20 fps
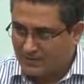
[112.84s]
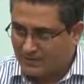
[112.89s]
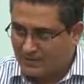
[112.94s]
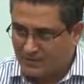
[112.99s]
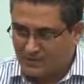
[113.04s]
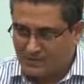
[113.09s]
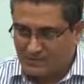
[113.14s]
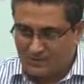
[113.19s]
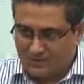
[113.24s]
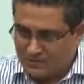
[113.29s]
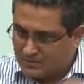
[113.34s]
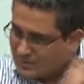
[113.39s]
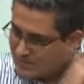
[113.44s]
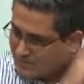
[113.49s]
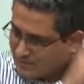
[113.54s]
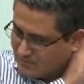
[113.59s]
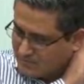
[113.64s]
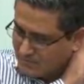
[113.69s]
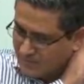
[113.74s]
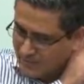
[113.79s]
So
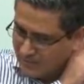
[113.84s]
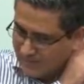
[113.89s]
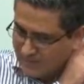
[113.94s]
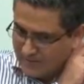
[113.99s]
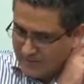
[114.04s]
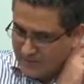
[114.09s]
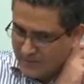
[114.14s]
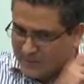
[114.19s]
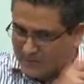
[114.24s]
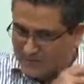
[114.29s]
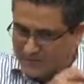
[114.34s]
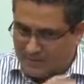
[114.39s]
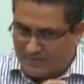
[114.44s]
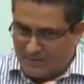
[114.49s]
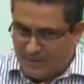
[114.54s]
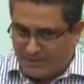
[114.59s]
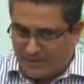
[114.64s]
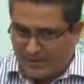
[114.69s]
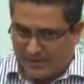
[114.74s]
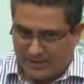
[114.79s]
I
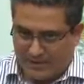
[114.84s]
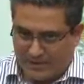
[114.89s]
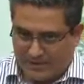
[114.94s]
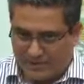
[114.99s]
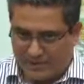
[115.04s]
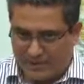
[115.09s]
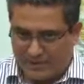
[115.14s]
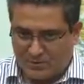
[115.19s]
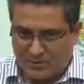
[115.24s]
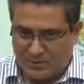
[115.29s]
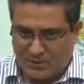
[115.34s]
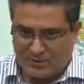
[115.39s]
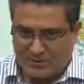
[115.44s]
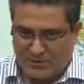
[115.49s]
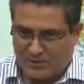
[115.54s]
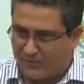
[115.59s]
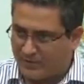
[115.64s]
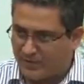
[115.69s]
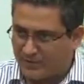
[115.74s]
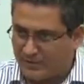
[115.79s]
somehow or the other, he has to have
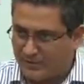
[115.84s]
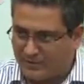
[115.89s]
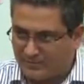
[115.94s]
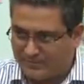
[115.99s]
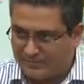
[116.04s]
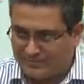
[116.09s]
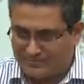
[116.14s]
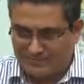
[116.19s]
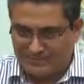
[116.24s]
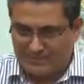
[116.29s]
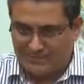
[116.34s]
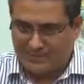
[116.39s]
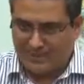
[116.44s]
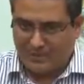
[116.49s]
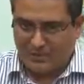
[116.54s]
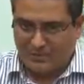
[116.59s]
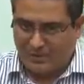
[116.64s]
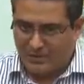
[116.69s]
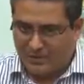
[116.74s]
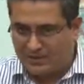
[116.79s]
an affection.
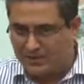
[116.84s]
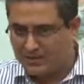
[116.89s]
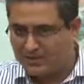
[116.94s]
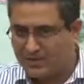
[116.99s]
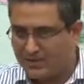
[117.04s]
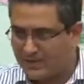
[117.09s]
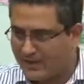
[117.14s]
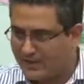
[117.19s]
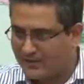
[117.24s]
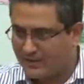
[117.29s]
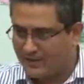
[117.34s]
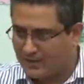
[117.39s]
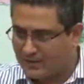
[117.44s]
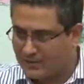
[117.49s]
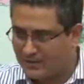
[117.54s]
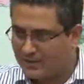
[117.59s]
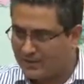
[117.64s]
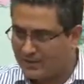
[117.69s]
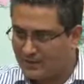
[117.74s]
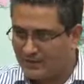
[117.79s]
Then only this can get
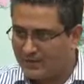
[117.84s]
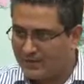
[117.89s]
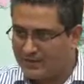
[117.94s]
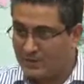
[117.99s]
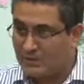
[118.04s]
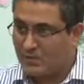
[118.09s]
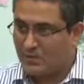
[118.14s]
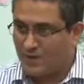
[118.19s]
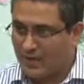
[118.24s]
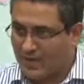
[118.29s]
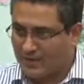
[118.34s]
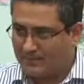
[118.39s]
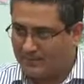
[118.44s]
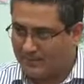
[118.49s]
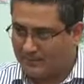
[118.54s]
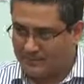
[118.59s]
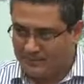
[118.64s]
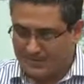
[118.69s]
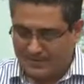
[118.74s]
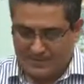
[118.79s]
transferred, otherwise this will not
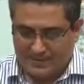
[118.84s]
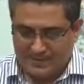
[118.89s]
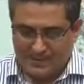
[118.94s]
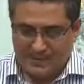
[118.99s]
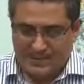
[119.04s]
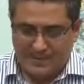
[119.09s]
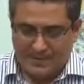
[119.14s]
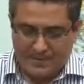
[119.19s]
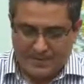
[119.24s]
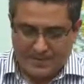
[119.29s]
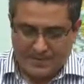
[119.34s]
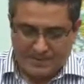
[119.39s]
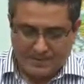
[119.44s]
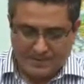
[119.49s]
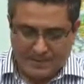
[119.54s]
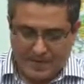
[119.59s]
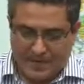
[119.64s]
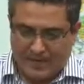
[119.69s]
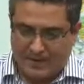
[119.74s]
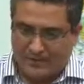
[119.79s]
happen.
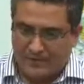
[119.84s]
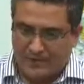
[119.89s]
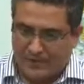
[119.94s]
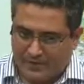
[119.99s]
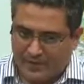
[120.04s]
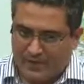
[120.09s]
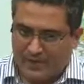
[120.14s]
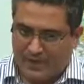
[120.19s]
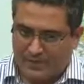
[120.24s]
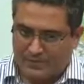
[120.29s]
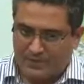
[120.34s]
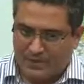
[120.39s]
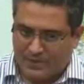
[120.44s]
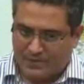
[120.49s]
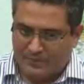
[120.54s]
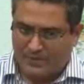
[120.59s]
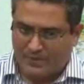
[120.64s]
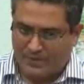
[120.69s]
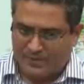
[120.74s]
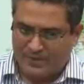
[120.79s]
And it was a very game
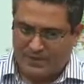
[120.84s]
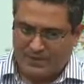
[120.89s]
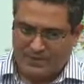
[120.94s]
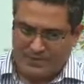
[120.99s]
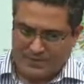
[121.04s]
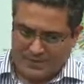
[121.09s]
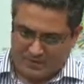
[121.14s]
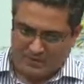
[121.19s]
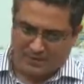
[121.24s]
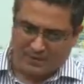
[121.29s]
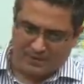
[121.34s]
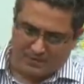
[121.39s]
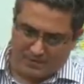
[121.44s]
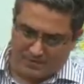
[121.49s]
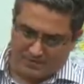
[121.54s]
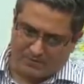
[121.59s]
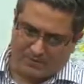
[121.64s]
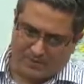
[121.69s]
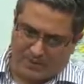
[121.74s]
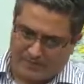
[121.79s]
changer for us in a sense
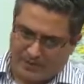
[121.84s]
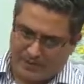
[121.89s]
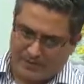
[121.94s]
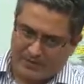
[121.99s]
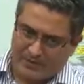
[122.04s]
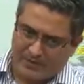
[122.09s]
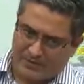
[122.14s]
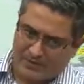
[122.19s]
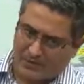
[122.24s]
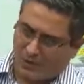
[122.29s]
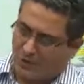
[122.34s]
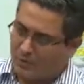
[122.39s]
because that gave us